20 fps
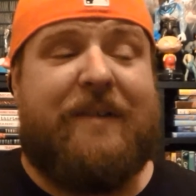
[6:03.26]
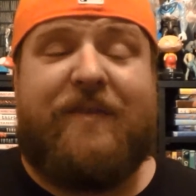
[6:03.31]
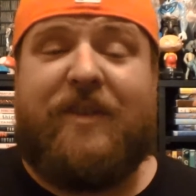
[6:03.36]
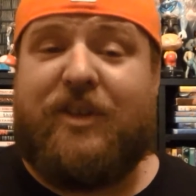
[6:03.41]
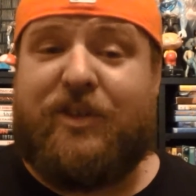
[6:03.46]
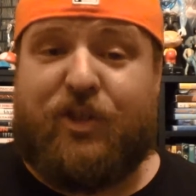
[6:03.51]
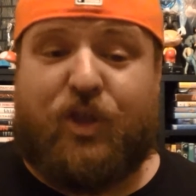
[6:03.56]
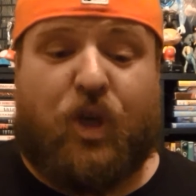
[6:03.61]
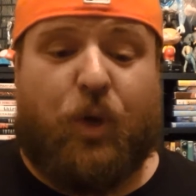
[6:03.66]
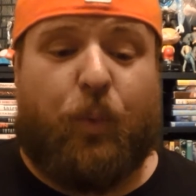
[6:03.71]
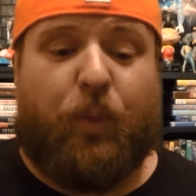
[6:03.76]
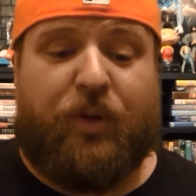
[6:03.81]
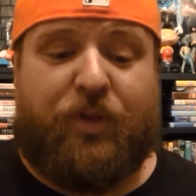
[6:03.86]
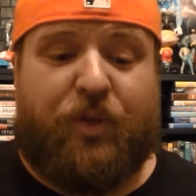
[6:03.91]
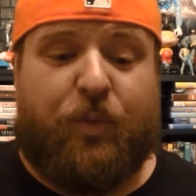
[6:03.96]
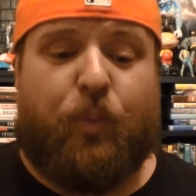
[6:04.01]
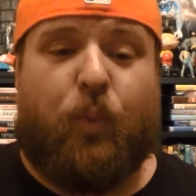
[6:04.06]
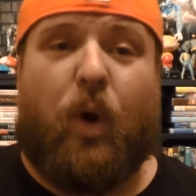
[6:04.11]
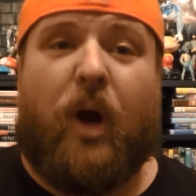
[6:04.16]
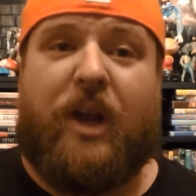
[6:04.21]
if he doesn't come with
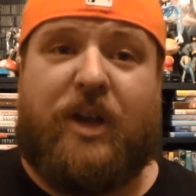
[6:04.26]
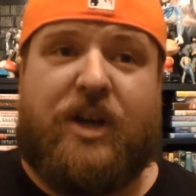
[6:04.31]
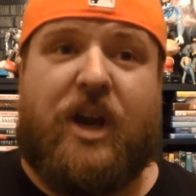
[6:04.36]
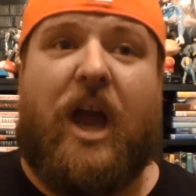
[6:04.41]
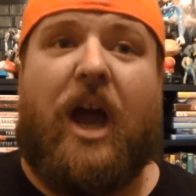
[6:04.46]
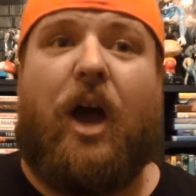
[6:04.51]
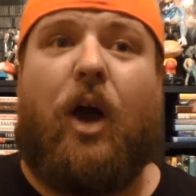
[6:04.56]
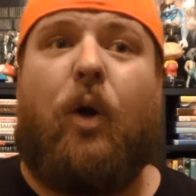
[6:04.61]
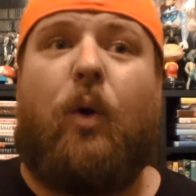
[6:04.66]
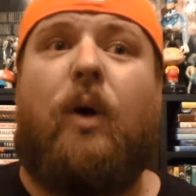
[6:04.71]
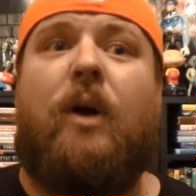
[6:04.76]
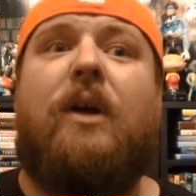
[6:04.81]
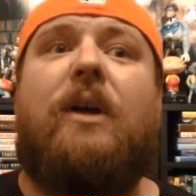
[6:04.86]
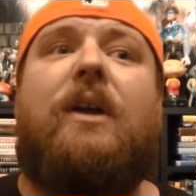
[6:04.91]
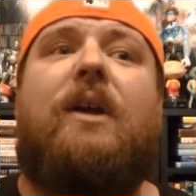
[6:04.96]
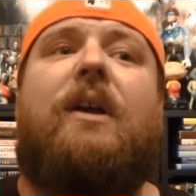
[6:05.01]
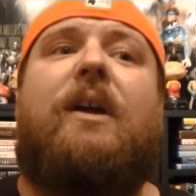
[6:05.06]
him right now.